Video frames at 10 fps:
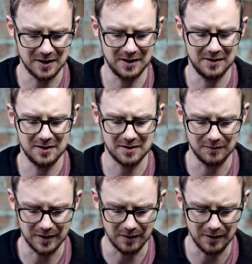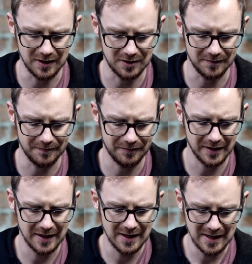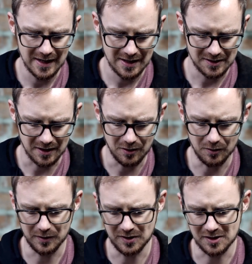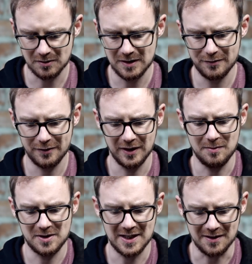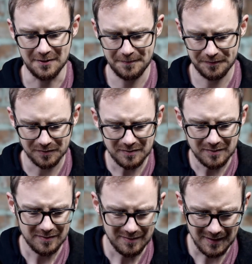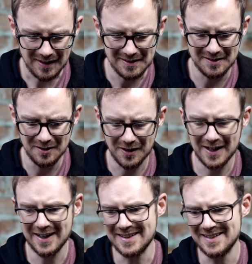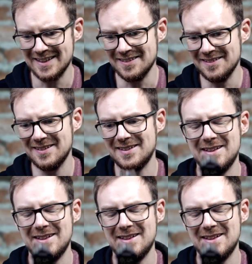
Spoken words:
it in this configuration. So with the screen flipped out, it's not ideal.